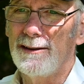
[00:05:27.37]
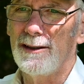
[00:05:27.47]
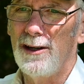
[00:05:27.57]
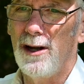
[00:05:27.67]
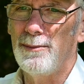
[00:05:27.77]
is
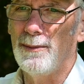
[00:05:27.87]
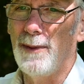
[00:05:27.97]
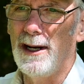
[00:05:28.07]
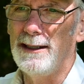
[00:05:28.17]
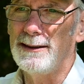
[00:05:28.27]
a
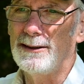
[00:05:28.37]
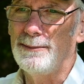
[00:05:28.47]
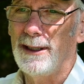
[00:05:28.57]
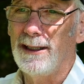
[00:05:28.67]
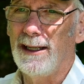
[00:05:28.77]
compromise,
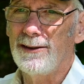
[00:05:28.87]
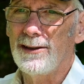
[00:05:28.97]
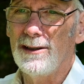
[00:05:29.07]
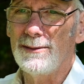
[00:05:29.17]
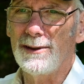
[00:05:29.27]
but in
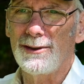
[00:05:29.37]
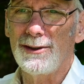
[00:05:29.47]
terms of